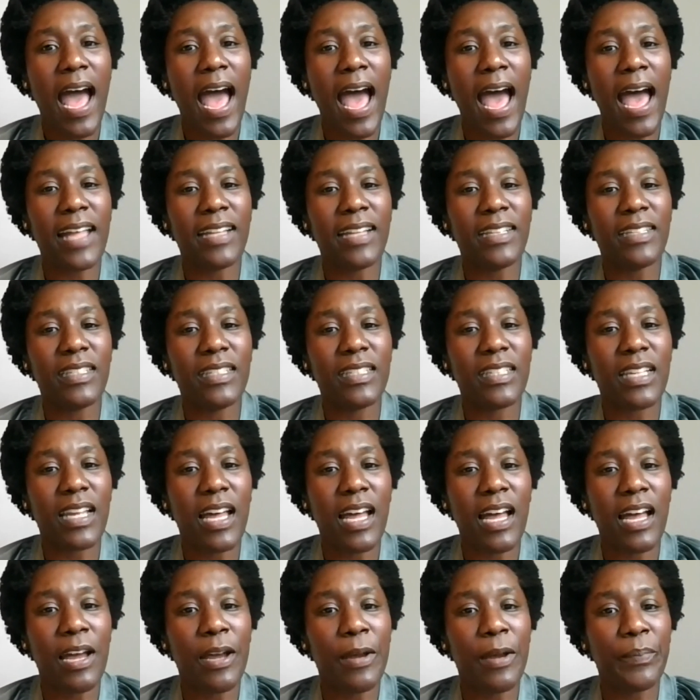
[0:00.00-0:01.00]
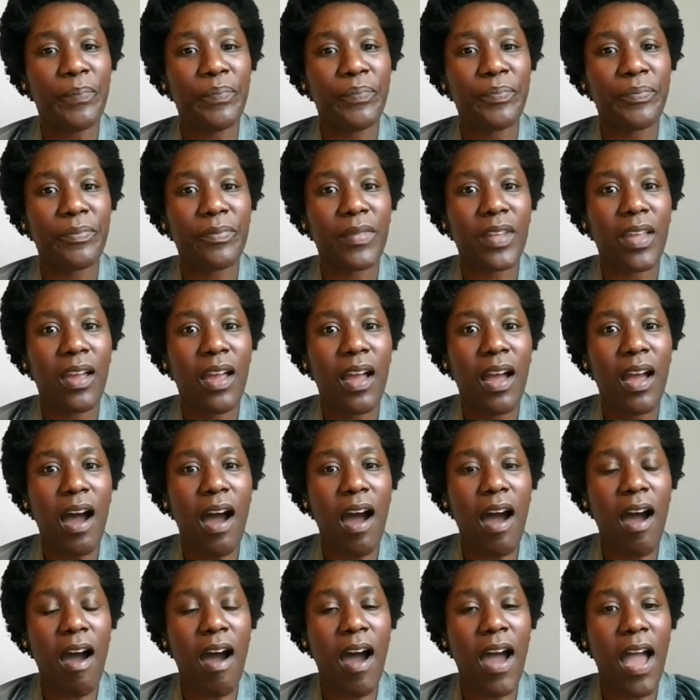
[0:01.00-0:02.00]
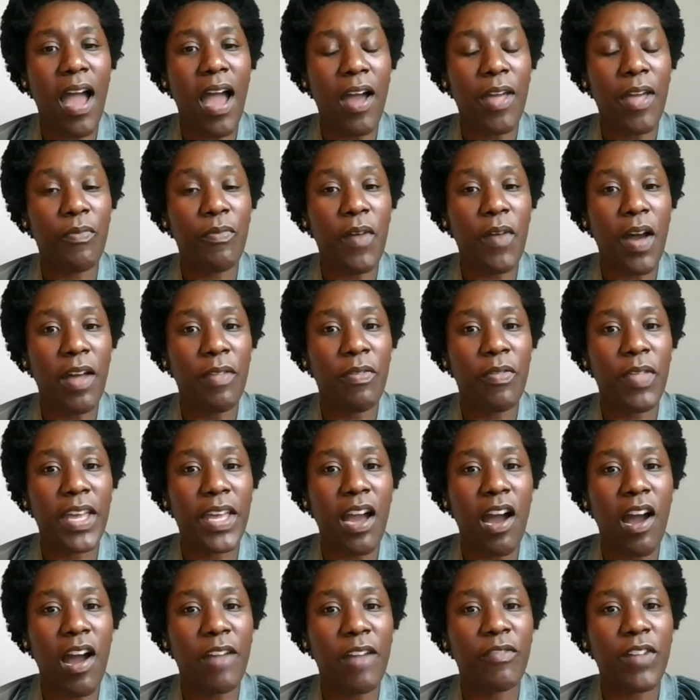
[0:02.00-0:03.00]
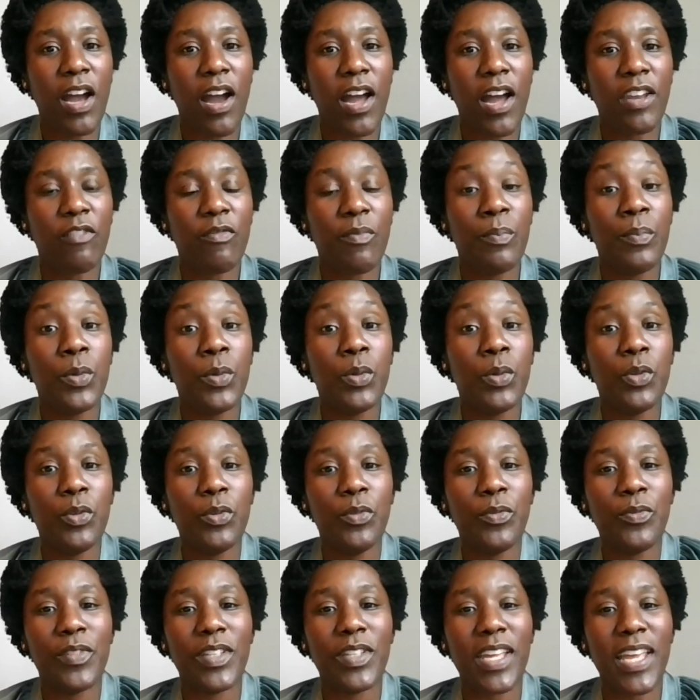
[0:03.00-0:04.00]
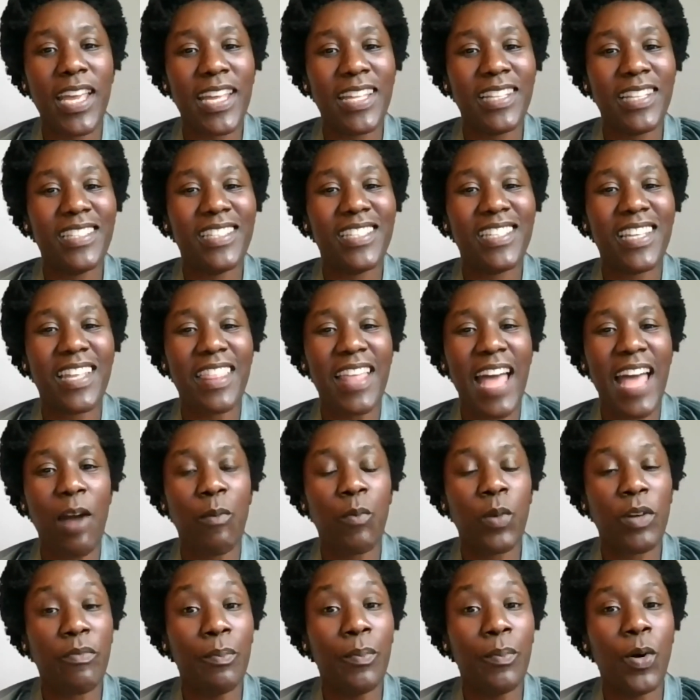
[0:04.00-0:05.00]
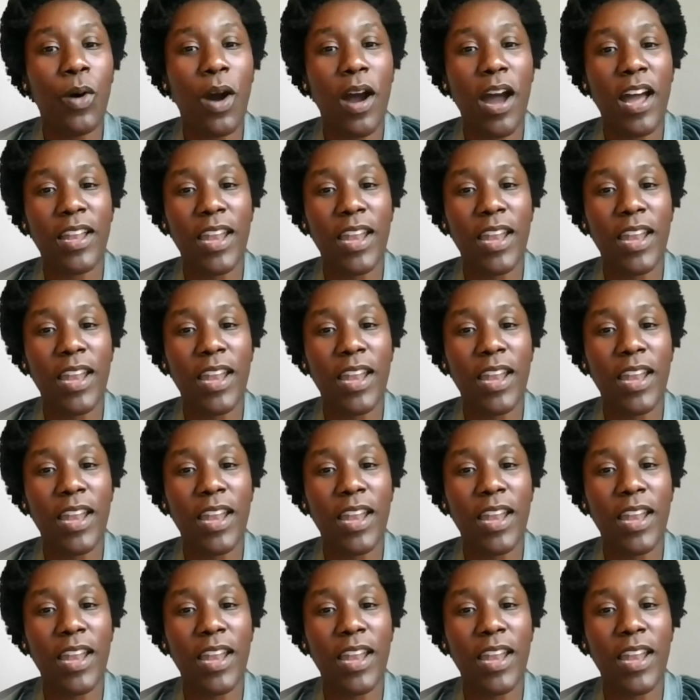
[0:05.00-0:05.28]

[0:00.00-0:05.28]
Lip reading: And I think I've kind of moved into that with more,